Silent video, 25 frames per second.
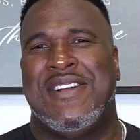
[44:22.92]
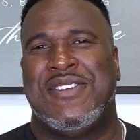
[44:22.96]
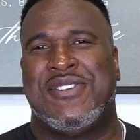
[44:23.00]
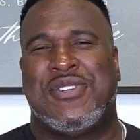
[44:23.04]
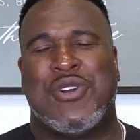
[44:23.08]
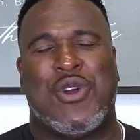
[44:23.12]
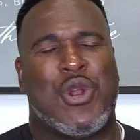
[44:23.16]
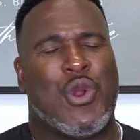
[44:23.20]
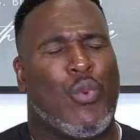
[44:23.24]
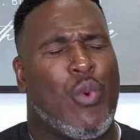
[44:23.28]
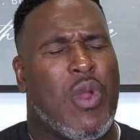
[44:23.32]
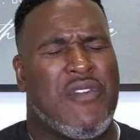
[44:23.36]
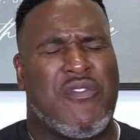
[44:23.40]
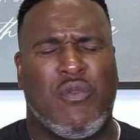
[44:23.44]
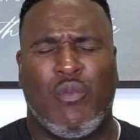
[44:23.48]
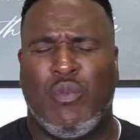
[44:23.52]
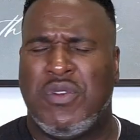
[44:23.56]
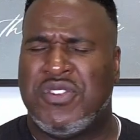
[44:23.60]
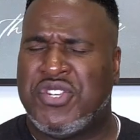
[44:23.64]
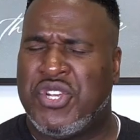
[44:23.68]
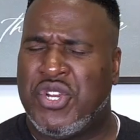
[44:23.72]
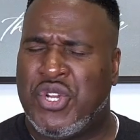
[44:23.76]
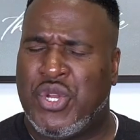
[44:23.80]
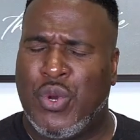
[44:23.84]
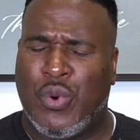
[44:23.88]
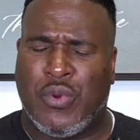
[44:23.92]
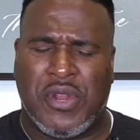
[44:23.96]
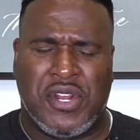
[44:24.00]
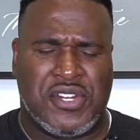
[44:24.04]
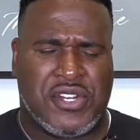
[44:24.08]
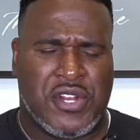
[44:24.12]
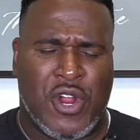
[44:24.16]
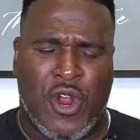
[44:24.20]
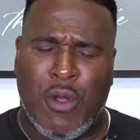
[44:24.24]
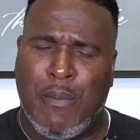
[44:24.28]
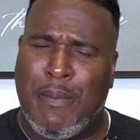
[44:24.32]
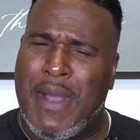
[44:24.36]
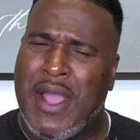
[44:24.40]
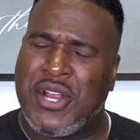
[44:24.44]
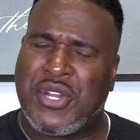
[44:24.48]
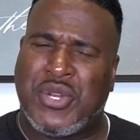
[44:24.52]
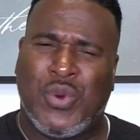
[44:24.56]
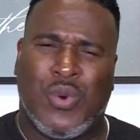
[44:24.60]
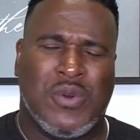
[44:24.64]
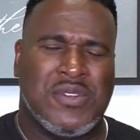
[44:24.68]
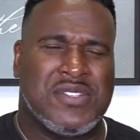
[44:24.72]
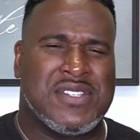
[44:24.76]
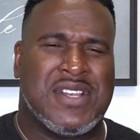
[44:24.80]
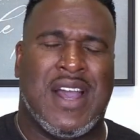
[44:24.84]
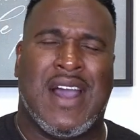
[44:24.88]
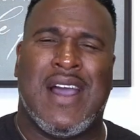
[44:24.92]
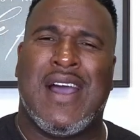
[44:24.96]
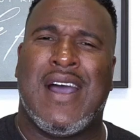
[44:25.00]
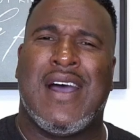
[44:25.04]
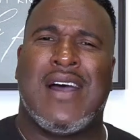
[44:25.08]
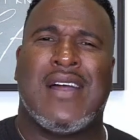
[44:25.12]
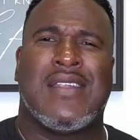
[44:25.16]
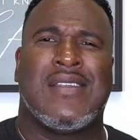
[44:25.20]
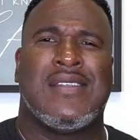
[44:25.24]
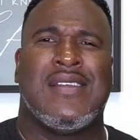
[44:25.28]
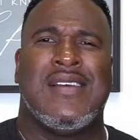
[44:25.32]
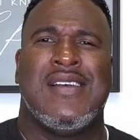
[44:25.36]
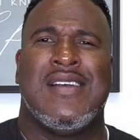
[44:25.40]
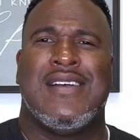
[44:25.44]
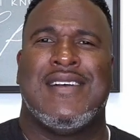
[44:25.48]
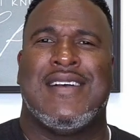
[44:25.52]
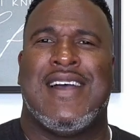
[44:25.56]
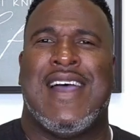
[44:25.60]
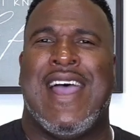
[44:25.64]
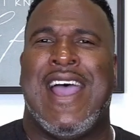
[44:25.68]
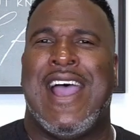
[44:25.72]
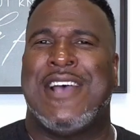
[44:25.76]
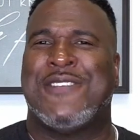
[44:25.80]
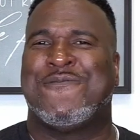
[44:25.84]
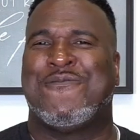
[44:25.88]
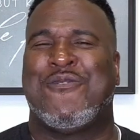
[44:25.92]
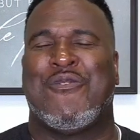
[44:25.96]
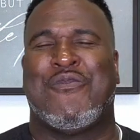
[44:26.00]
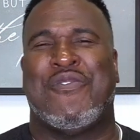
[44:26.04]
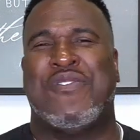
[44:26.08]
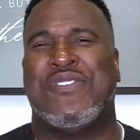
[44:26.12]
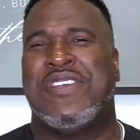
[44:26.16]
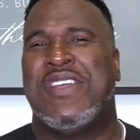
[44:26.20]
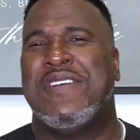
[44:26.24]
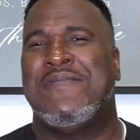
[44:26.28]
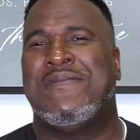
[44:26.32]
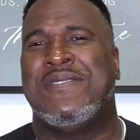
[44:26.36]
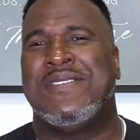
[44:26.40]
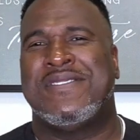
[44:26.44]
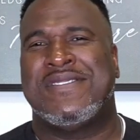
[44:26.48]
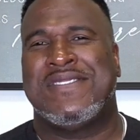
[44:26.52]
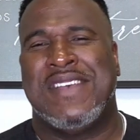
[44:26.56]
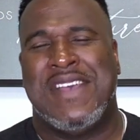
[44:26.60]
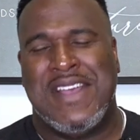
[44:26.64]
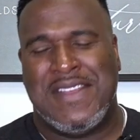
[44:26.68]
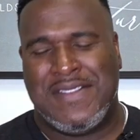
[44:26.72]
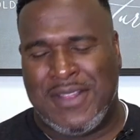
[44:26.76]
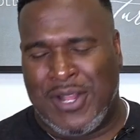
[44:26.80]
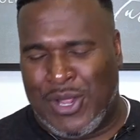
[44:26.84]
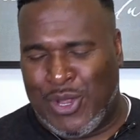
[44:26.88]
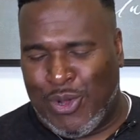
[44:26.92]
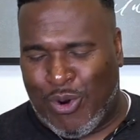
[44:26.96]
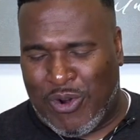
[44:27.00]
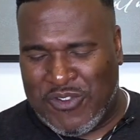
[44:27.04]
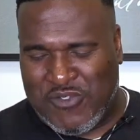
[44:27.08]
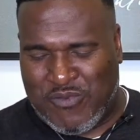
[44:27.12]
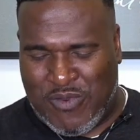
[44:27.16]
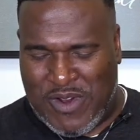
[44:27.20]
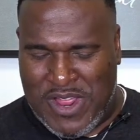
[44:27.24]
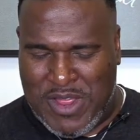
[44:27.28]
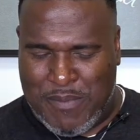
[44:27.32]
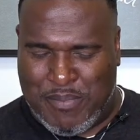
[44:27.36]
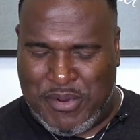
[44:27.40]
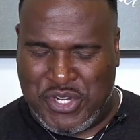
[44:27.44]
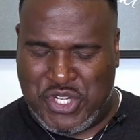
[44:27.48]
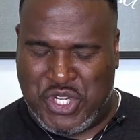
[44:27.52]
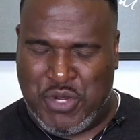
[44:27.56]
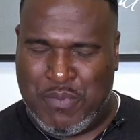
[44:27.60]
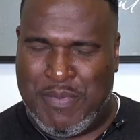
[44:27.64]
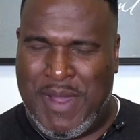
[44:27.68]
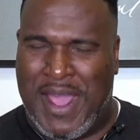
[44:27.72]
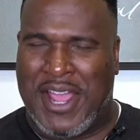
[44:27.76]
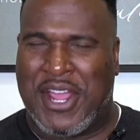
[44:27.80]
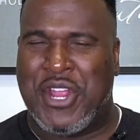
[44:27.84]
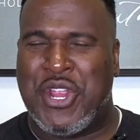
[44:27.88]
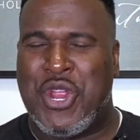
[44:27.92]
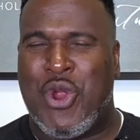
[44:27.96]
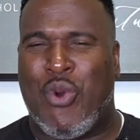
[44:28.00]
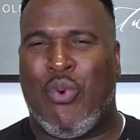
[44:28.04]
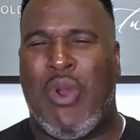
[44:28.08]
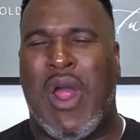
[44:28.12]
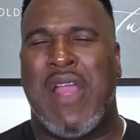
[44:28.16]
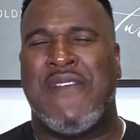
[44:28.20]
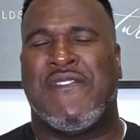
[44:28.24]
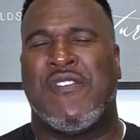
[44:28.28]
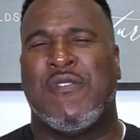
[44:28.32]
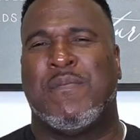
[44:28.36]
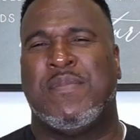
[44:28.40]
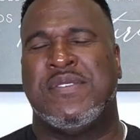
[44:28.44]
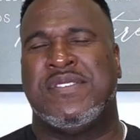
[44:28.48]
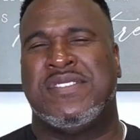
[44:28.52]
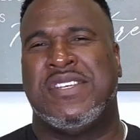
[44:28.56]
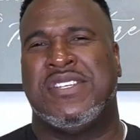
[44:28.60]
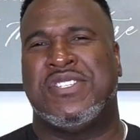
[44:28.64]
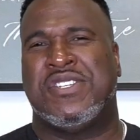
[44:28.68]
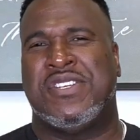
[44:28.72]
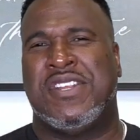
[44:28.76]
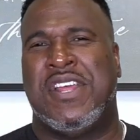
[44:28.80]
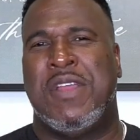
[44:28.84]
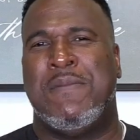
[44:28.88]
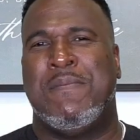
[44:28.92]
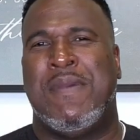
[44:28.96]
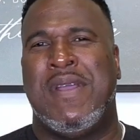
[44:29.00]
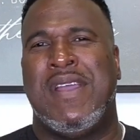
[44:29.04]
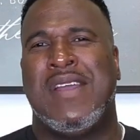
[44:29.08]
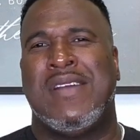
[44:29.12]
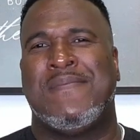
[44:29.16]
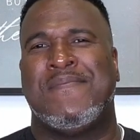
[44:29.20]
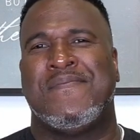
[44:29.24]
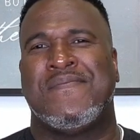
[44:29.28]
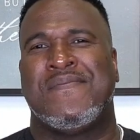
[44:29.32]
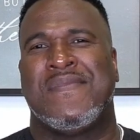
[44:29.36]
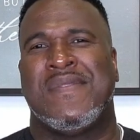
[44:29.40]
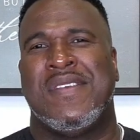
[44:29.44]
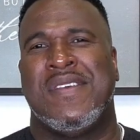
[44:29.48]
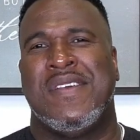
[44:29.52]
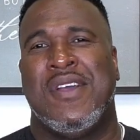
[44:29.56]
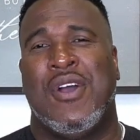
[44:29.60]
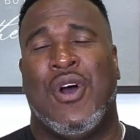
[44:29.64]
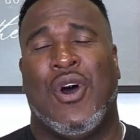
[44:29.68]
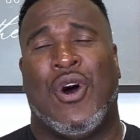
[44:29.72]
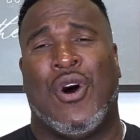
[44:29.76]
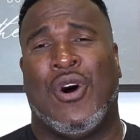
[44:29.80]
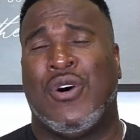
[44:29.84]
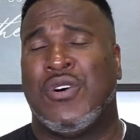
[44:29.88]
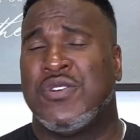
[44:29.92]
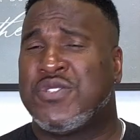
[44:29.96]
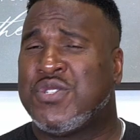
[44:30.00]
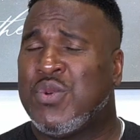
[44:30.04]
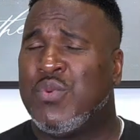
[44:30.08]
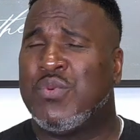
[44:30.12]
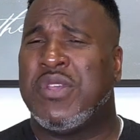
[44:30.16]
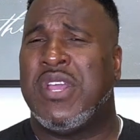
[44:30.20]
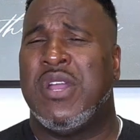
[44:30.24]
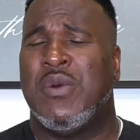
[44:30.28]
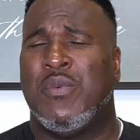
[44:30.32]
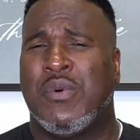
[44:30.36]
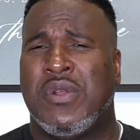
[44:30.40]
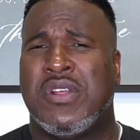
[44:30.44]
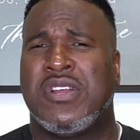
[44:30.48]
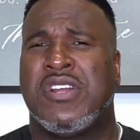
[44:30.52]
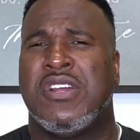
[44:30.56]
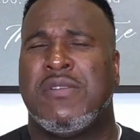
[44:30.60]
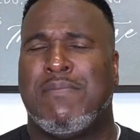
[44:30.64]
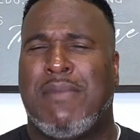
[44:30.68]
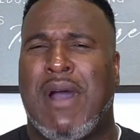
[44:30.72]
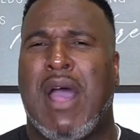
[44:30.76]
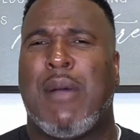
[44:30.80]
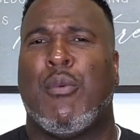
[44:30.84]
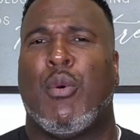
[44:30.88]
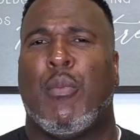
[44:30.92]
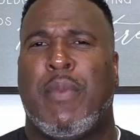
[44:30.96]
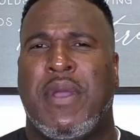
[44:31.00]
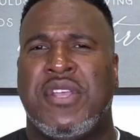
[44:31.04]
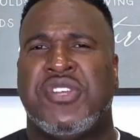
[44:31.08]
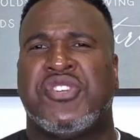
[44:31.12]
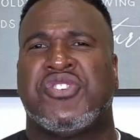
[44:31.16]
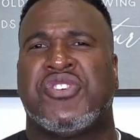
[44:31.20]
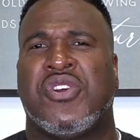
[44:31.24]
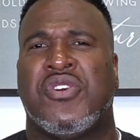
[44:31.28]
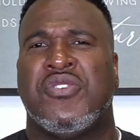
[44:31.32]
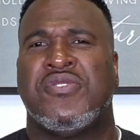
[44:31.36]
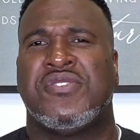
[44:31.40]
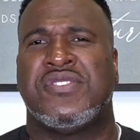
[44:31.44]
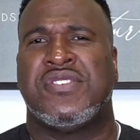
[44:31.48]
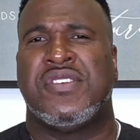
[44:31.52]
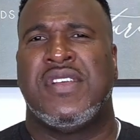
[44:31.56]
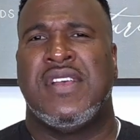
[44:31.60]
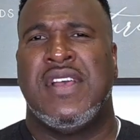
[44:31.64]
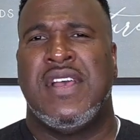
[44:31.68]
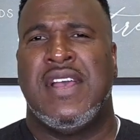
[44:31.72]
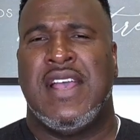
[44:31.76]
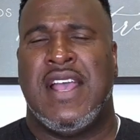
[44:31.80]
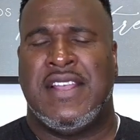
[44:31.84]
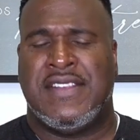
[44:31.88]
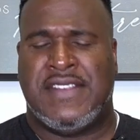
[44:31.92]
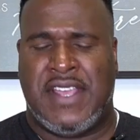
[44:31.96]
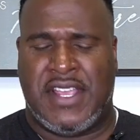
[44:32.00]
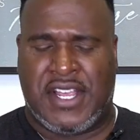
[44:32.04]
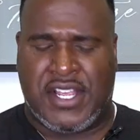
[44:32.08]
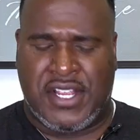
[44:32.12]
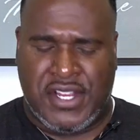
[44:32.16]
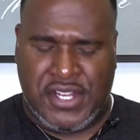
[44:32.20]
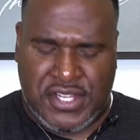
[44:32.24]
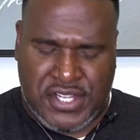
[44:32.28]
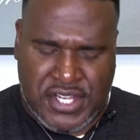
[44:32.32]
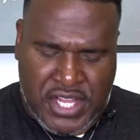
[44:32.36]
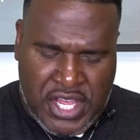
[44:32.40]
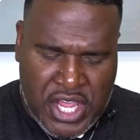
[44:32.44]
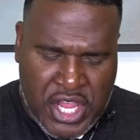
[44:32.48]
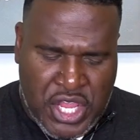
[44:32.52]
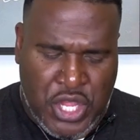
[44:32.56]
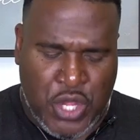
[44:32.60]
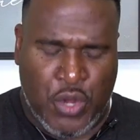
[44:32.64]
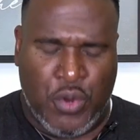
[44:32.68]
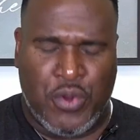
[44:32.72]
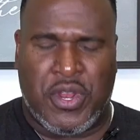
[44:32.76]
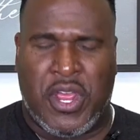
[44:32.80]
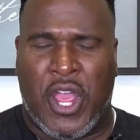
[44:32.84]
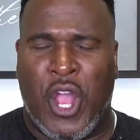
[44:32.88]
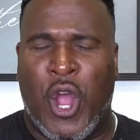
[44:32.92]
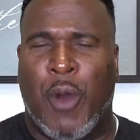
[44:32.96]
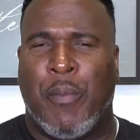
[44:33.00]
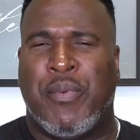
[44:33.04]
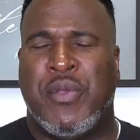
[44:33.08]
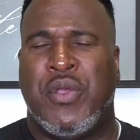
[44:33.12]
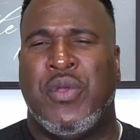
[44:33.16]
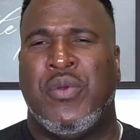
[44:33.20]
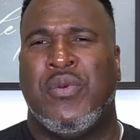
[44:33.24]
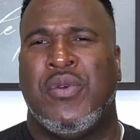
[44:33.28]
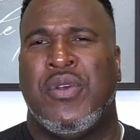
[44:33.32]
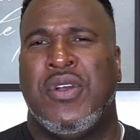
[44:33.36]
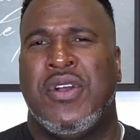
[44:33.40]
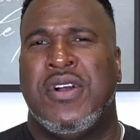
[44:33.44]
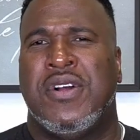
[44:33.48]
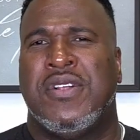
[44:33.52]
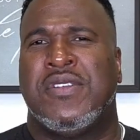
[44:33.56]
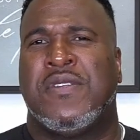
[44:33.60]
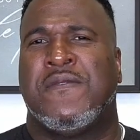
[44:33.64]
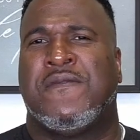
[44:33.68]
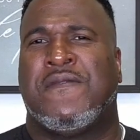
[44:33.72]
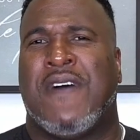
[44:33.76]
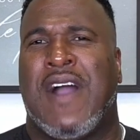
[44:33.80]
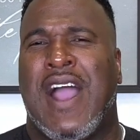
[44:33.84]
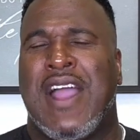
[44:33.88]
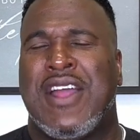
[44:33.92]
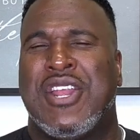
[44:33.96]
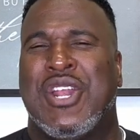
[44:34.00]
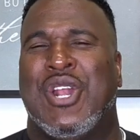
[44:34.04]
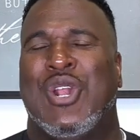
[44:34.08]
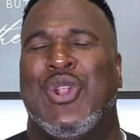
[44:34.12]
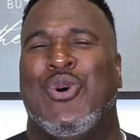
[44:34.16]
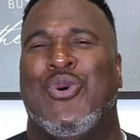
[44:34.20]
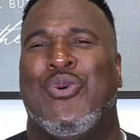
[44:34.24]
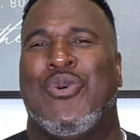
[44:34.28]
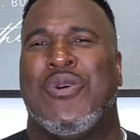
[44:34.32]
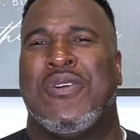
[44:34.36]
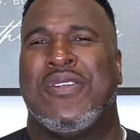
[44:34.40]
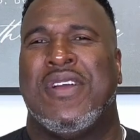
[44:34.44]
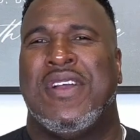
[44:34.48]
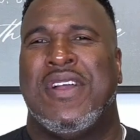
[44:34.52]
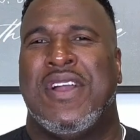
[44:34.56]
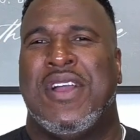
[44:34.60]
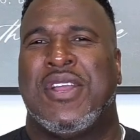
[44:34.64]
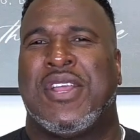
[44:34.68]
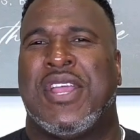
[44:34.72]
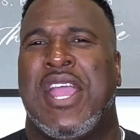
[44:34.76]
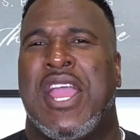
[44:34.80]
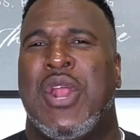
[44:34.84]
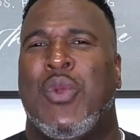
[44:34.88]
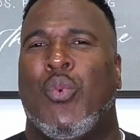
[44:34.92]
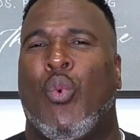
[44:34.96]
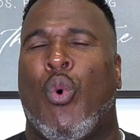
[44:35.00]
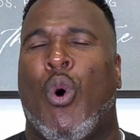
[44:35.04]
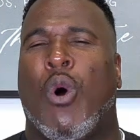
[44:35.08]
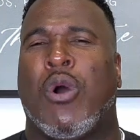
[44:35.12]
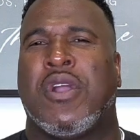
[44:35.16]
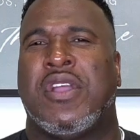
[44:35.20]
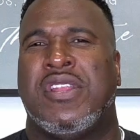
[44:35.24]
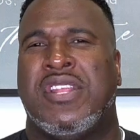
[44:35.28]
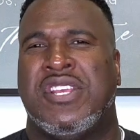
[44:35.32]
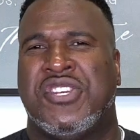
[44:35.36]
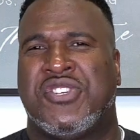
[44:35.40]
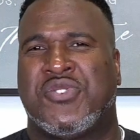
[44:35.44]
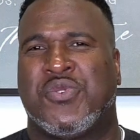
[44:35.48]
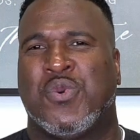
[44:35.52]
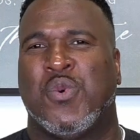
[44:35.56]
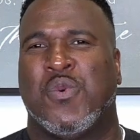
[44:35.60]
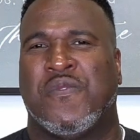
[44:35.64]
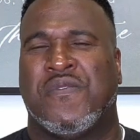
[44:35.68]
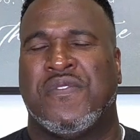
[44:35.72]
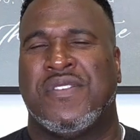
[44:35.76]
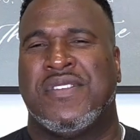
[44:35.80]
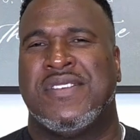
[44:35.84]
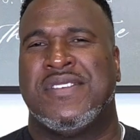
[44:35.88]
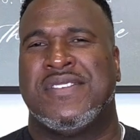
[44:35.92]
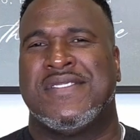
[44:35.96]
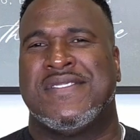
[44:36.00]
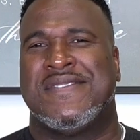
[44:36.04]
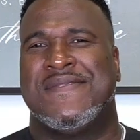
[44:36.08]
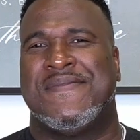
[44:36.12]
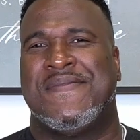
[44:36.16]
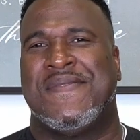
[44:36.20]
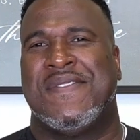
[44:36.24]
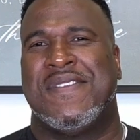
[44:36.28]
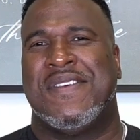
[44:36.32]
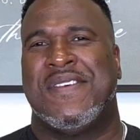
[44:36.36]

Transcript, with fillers: Turn away from what you're doing and turn back towards God ask for forgiveness, the Lord is ready to put you back in your rightful position. Amen. Also, get with a good Bible based church as they continue to help you to find the Lord okay, and walk in His truthfulness.